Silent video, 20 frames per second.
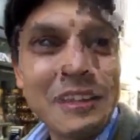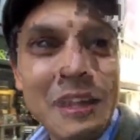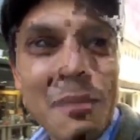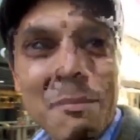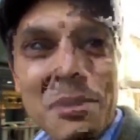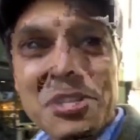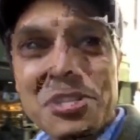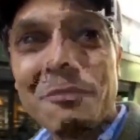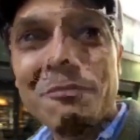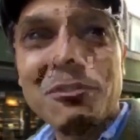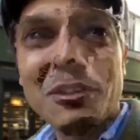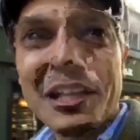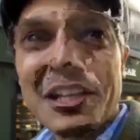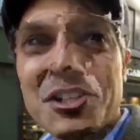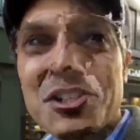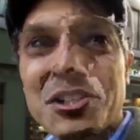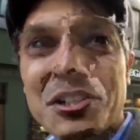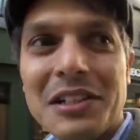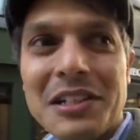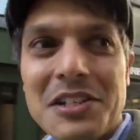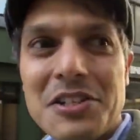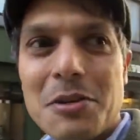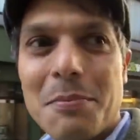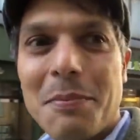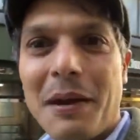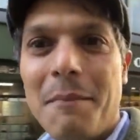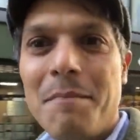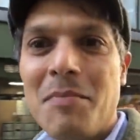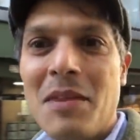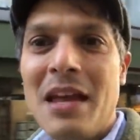much inflation in Japan.
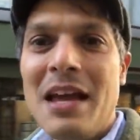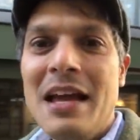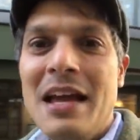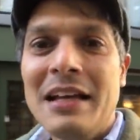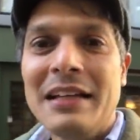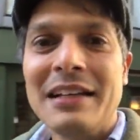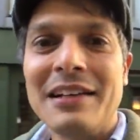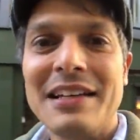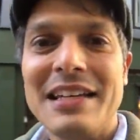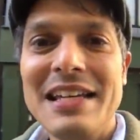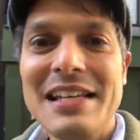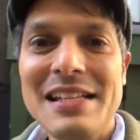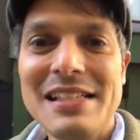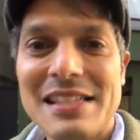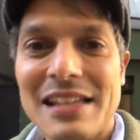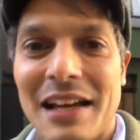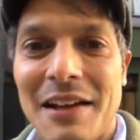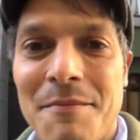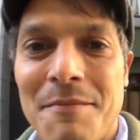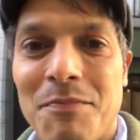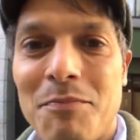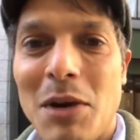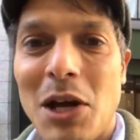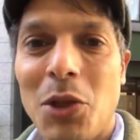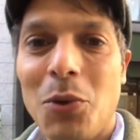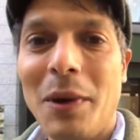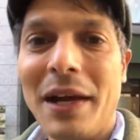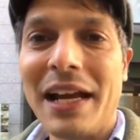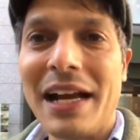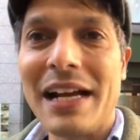Now Ginza, by the
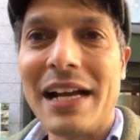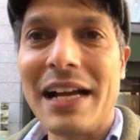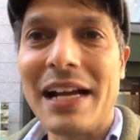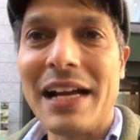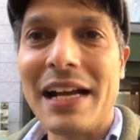way, guys, I,